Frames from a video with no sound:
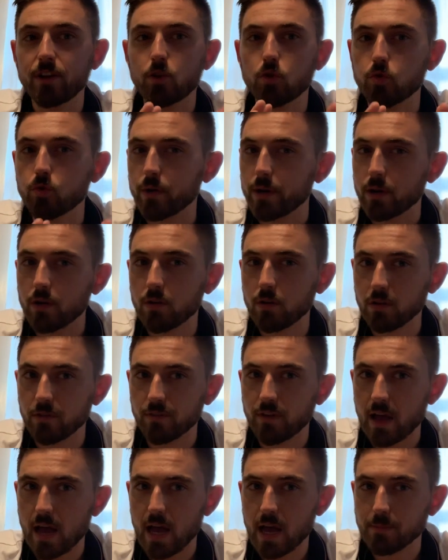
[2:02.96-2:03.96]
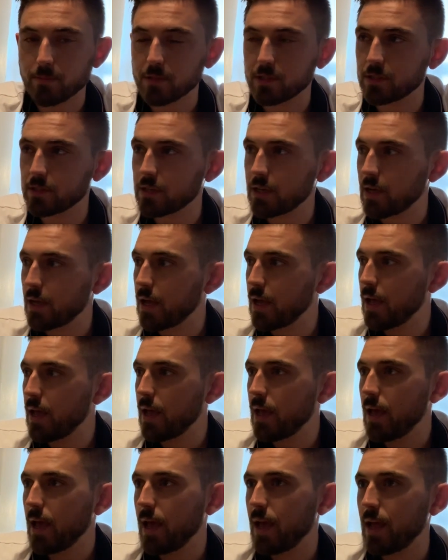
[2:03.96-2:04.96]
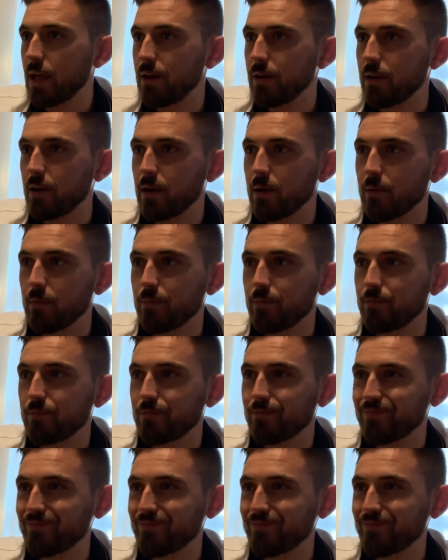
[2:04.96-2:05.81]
critical of cops and um,